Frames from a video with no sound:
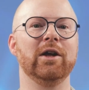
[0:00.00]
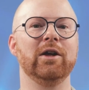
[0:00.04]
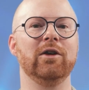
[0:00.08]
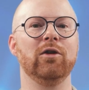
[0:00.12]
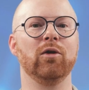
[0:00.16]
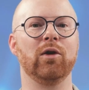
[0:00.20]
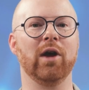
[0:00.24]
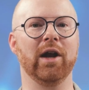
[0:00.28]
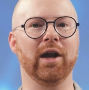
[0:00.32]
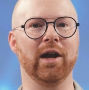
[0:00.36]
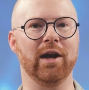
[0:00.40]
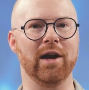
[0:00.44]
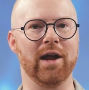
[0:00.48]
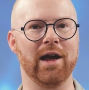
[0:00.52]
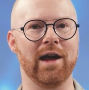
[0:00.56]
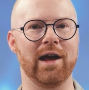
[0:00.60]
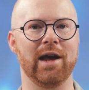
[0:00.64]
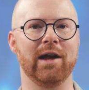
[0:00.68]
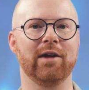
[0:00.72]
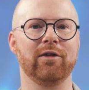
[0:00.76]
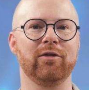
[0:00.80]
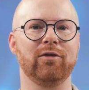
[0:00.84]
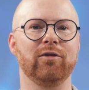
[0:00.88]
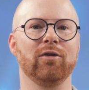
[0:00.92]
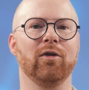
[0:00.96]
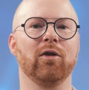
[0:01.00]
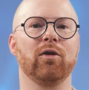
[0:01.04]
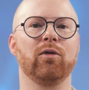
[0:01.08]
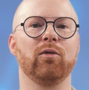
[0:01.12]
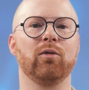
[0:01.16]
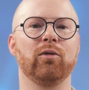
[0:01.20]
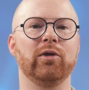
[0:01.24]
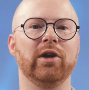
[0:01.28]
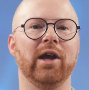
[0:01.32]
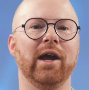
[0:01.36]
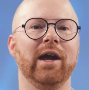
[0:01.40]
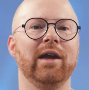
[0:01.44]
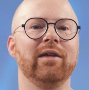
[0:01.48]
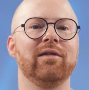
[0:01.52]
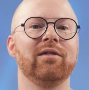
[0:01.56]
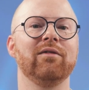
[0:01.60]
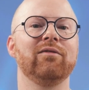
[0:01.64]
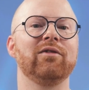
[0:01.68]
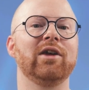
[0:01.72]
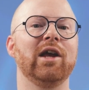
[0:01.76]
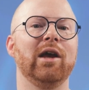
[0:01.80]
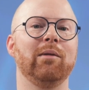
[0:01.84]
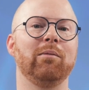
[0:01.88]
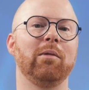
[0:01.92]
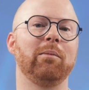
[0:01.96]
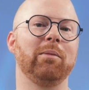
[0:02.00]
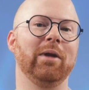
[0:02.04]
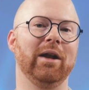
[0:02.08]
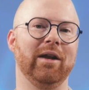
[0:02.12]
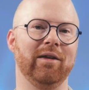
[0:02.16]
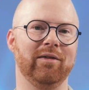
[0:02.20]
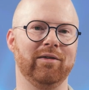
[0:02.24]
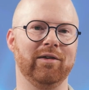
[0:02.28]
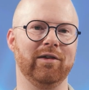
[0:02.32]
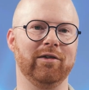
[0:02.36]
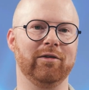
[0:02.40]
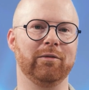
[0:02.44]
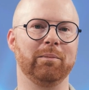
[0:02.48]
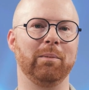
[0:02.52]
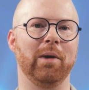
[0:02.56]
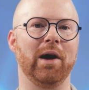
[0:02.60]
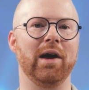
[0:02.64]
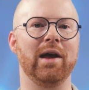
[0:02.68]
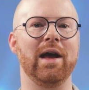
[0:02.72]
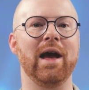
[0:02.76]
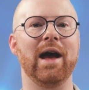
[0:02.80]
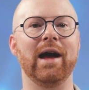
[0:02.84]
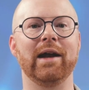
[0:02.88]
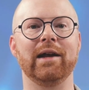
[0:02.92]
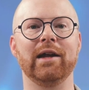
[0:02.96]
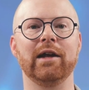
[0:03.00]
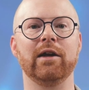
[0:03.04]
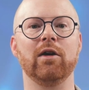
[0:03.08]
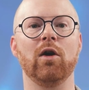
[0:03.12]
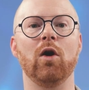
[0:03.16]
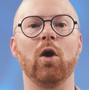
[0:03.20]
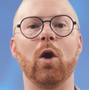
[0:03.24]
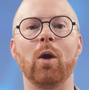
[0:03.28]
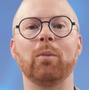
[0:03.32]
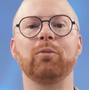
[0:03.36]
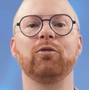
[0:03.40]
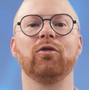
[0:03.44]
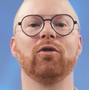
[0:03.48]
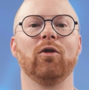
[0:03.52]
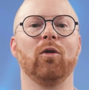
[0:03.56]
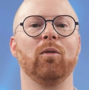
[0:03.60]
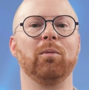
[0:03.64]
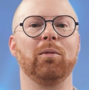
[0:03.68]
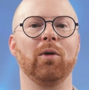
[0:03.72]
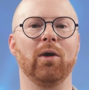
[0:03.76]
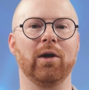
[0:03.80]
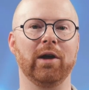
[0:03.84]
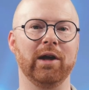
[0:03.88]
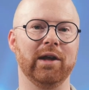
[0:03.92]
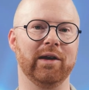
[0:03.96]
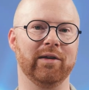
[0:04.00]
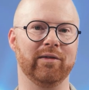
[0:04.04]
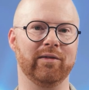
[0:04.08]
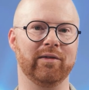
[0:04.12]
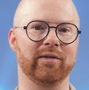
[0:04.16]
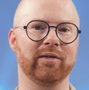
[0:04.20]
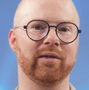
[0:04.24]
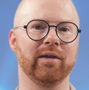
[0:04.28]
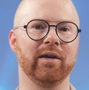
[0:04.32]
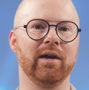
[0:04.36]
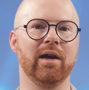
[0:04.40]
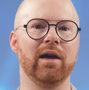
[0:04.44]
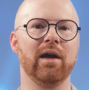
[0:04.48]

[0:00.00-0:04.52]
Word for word: You can enhance your creative capabilities by adding optional plugins,